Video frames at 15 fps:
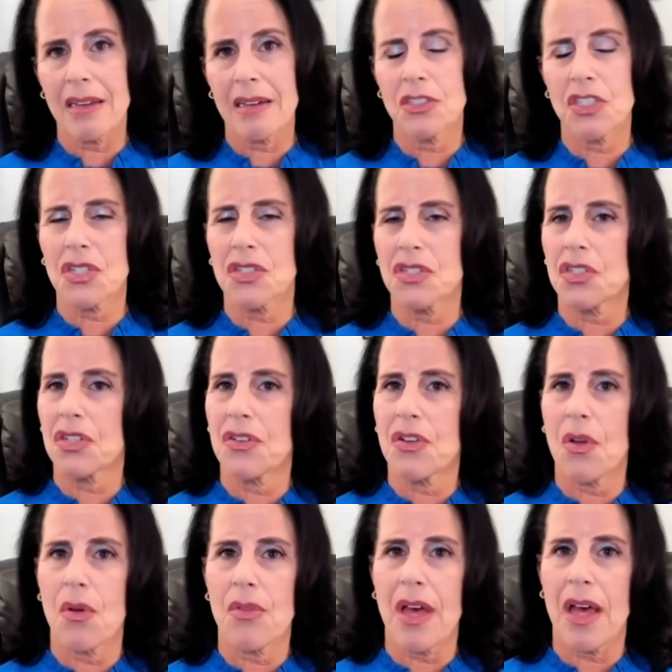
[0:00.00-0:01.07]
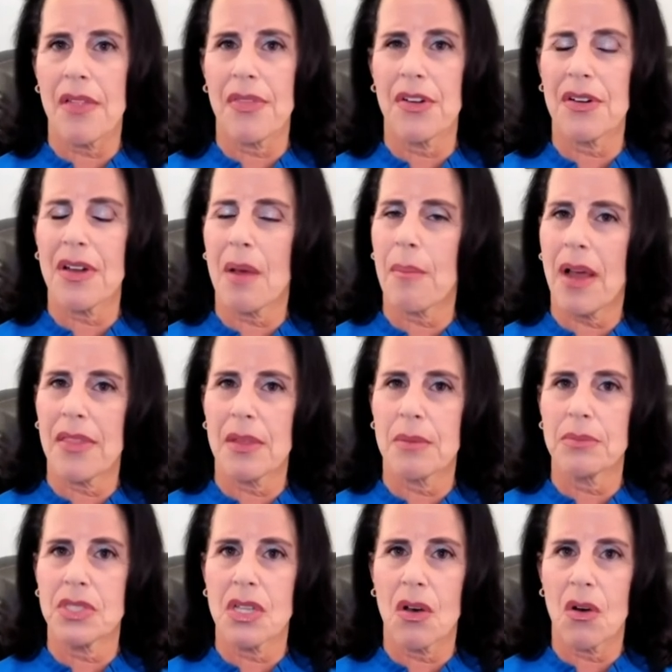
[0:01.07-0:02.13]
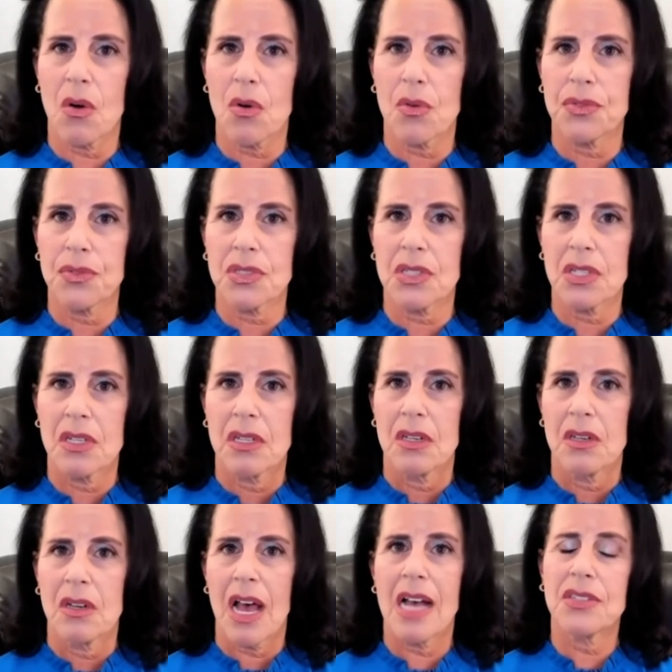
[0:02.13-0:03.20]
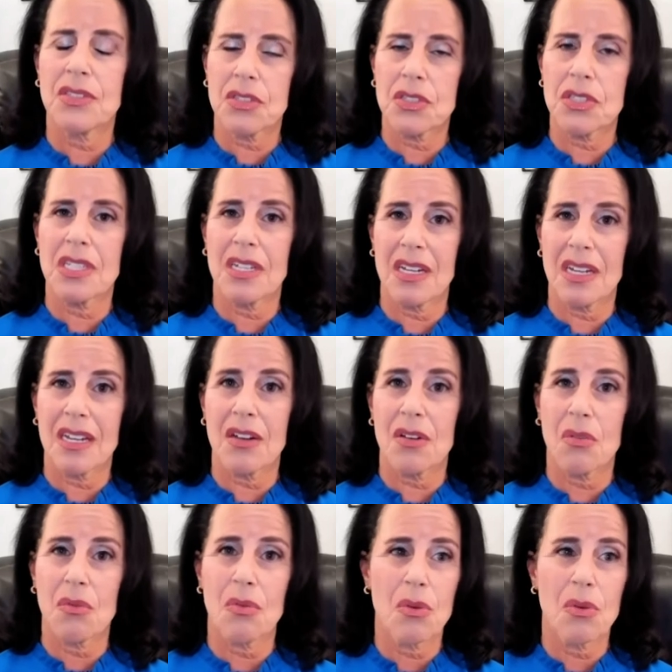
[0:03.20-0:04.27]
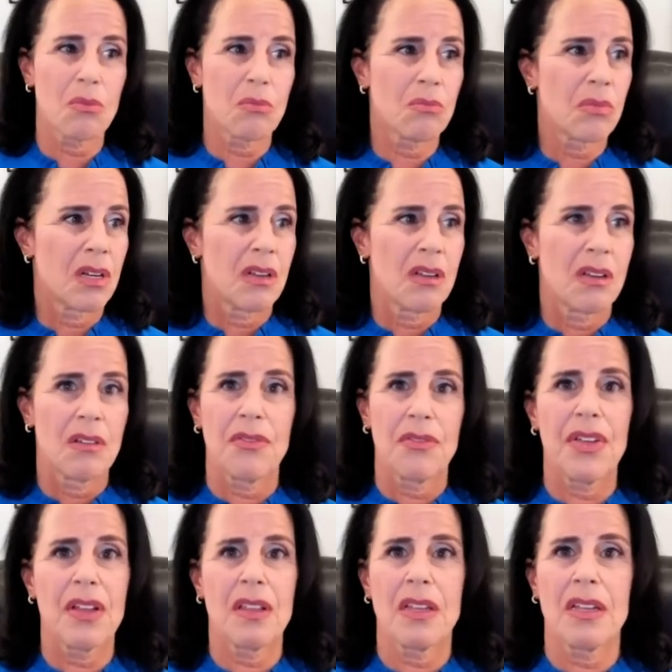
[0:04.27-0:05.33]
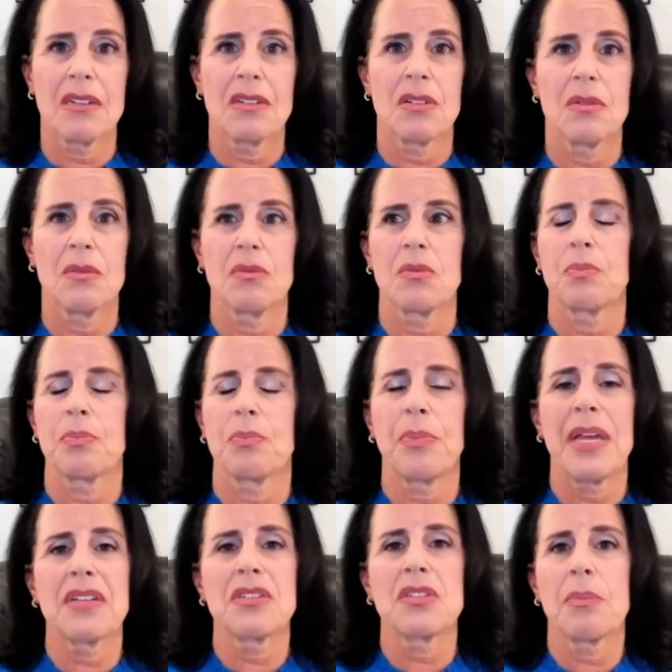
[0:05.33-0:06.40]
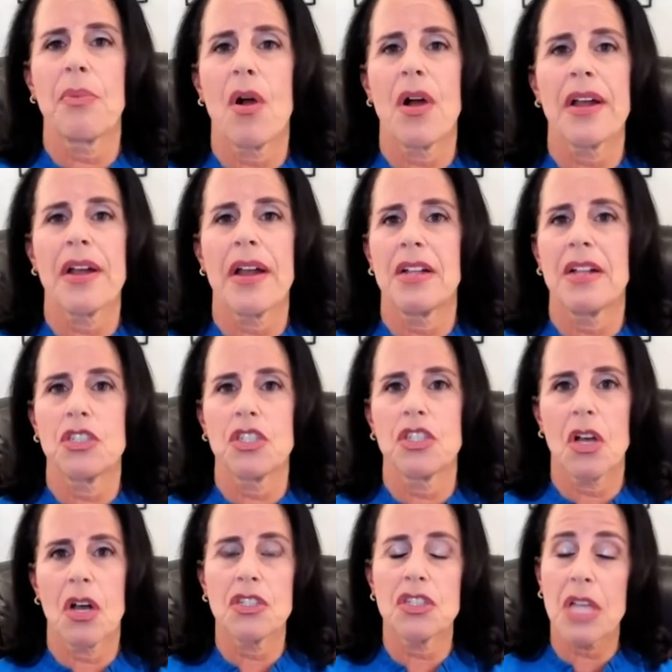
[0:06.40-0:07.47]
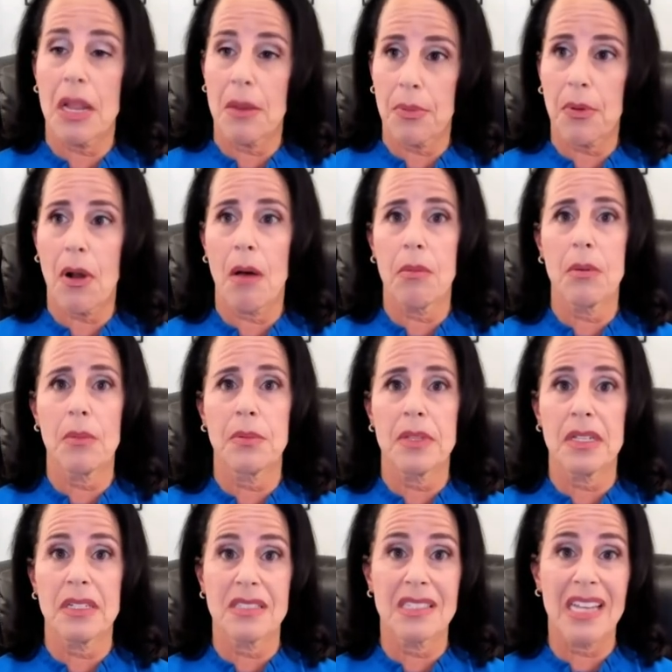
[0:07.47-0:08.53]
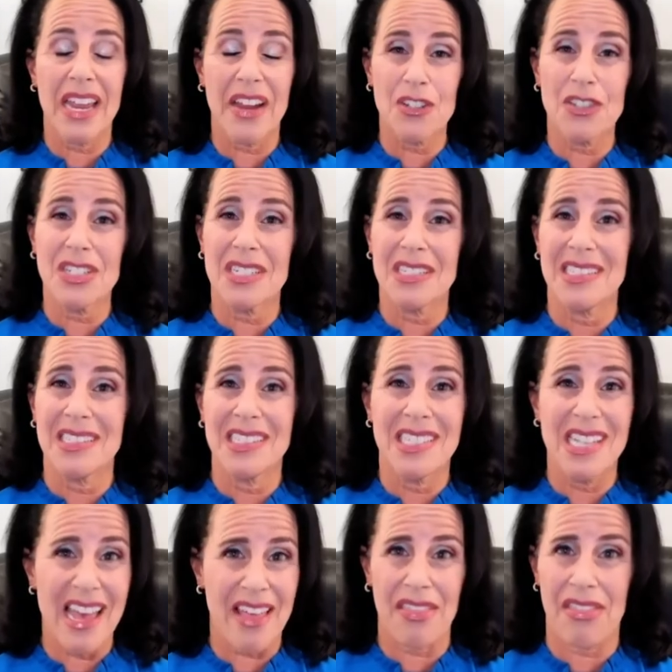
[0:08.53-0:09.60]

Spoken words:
just to know that they're not by themselves as they're sitting in a room feeling picked apart and judged and probably scared to death.